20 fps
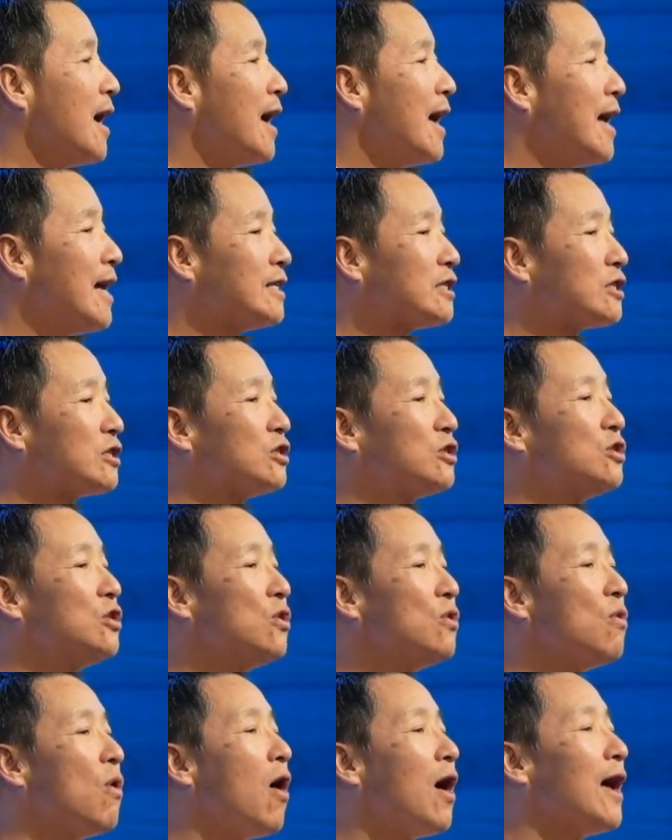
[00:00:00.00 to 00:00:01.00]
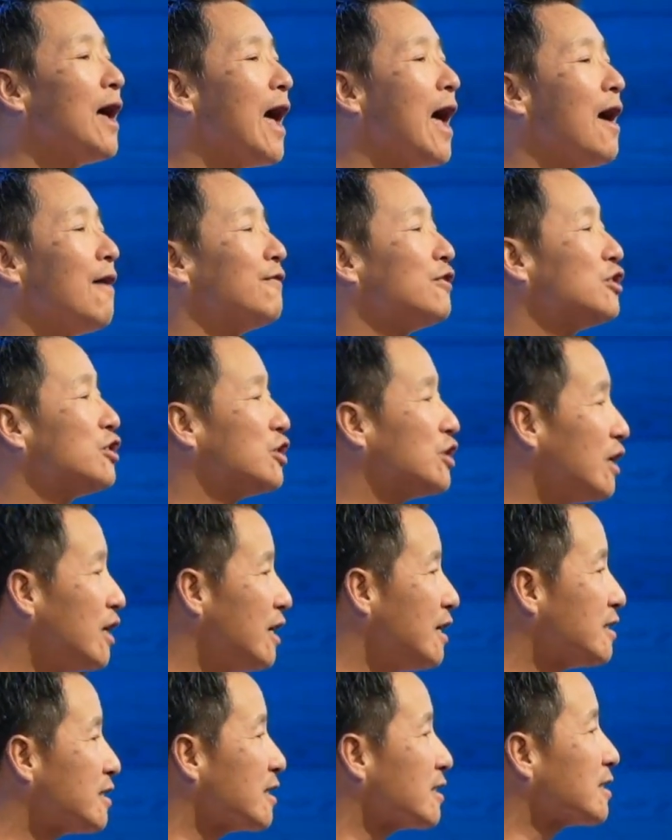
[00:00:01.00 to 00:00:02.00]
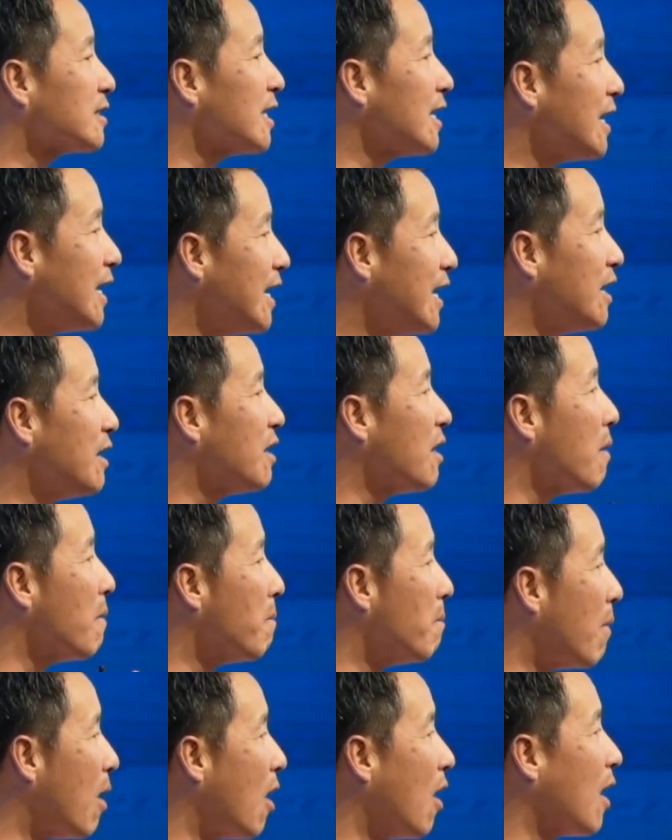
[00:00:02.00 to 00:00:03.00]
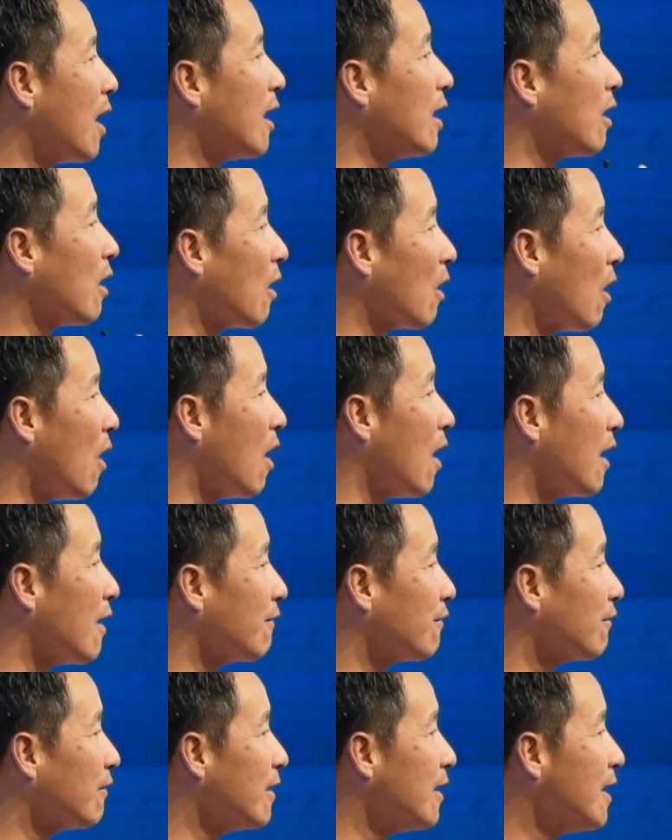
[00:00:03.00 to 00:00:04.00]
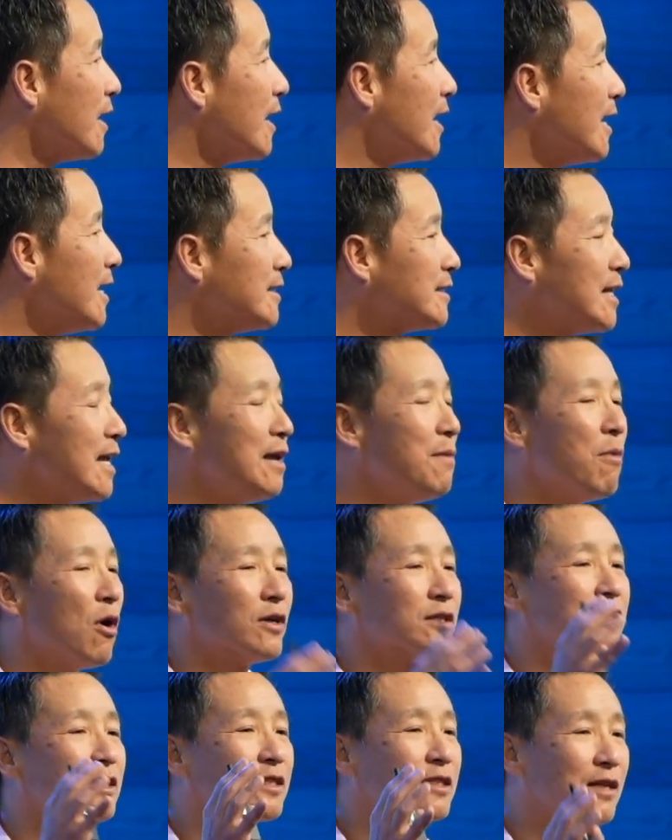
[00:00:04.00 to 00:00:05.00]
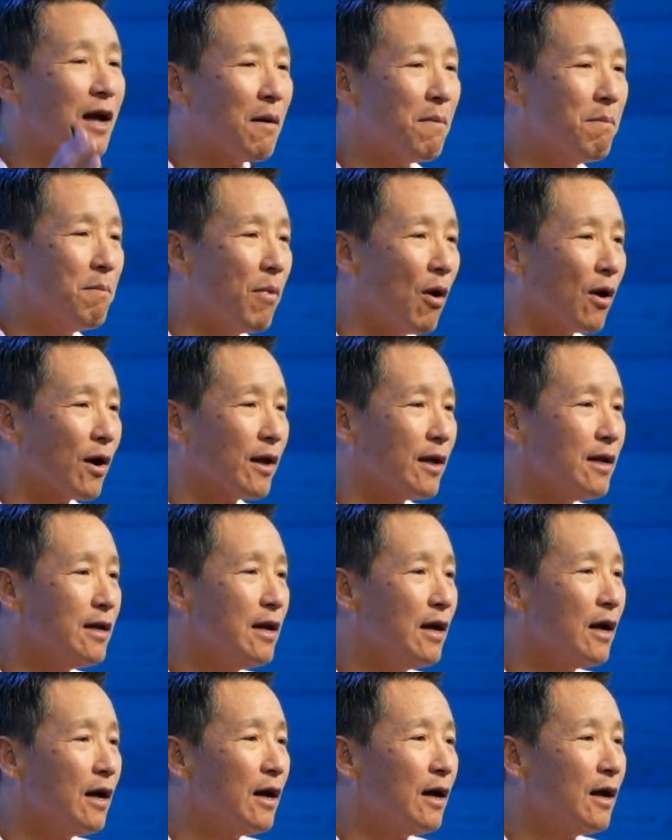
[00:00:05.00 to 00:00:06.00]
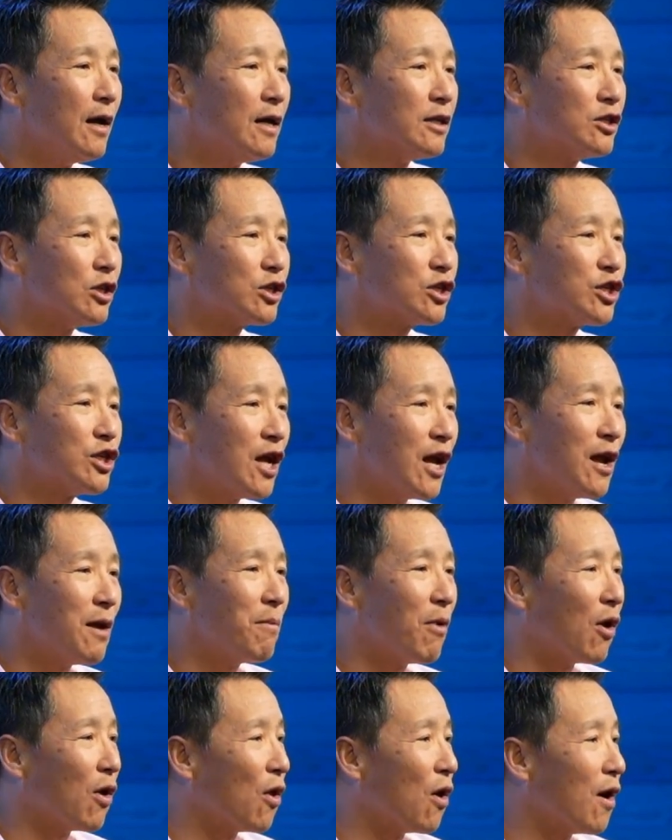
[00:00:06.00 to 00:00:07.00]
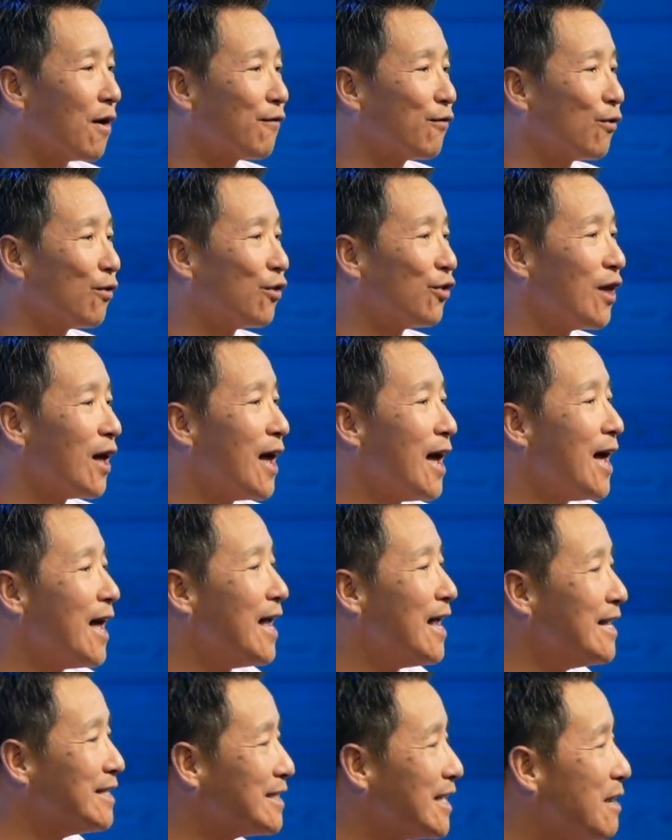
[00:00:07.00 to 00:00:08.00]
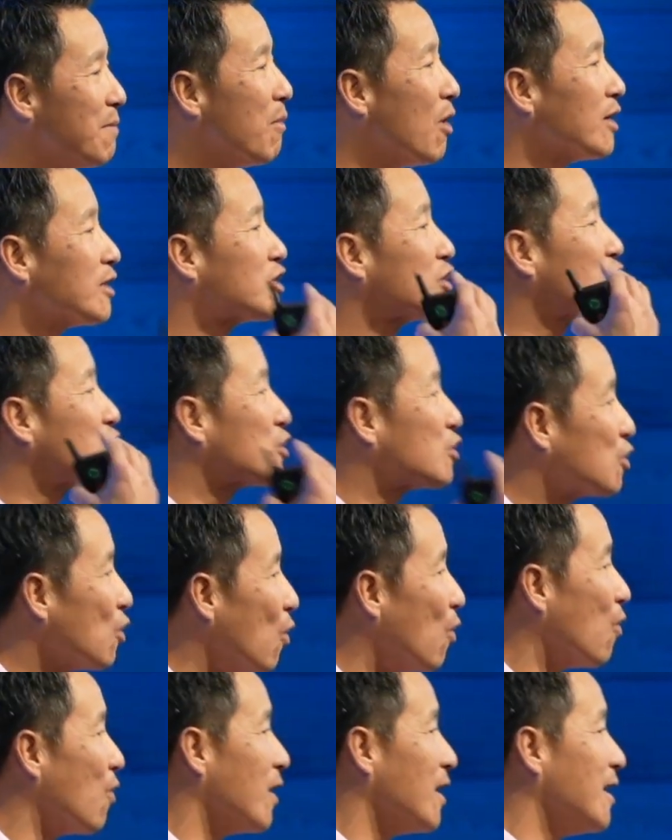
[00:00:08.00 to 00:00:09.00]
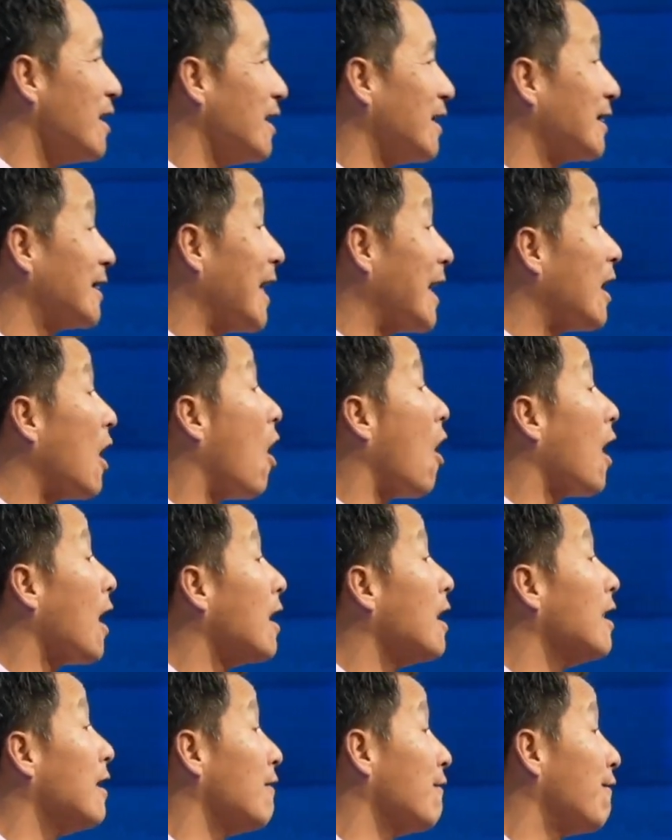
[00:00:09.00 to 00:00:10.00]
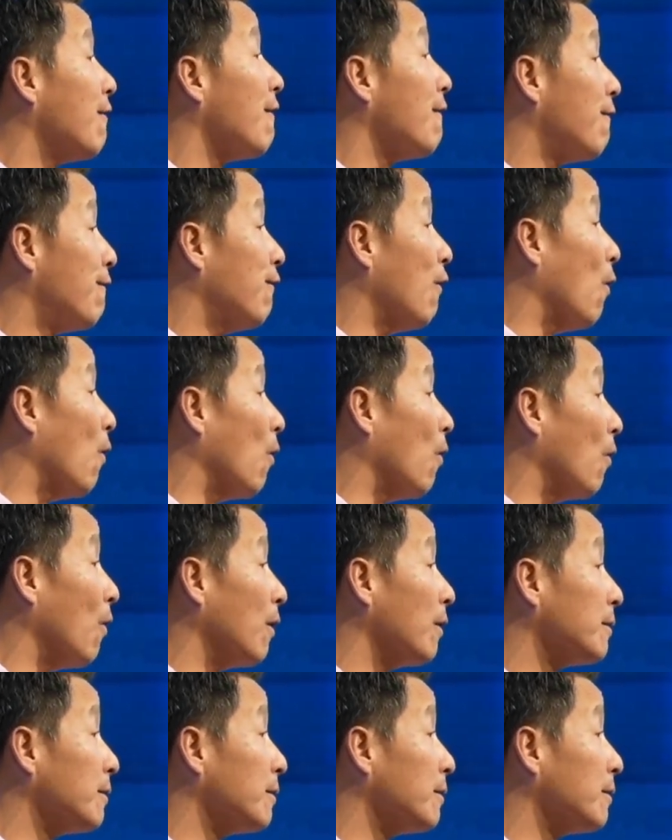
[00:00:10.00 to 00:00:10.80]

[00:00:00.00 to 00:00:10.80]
It's do I have Jesus in my life? Is he my somebody to share my life with? Is he my story that I live for?